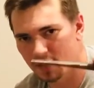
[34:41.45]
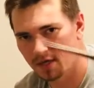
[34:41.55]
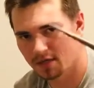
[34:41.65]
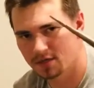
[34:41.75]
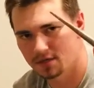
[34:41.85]
I
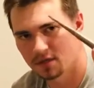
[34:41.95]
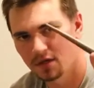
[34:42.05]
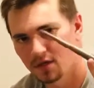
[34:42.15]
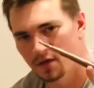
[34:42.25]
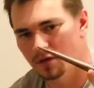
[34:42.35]
guess
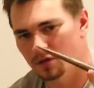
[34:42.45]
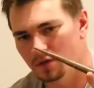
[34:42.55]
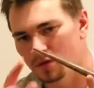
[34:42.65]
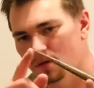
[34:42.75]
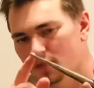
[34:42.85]

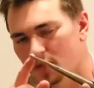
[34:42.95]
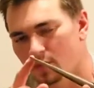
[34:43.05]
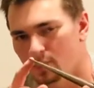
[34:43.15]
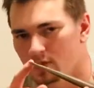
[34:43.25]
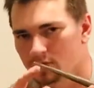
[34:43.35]
the
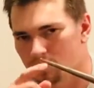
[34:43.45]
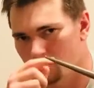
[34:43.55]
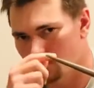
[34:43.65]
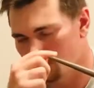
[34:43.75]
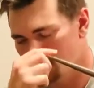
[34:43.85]
tip is
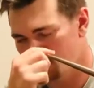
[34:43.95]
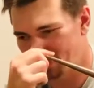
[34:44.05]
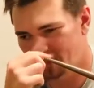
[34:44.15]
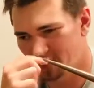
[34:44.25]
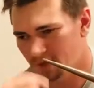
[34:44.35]
for
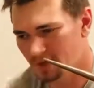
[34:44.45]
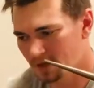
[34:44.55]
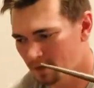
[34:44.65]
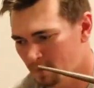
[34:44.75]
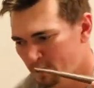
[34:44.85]

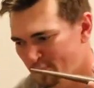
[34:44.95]
like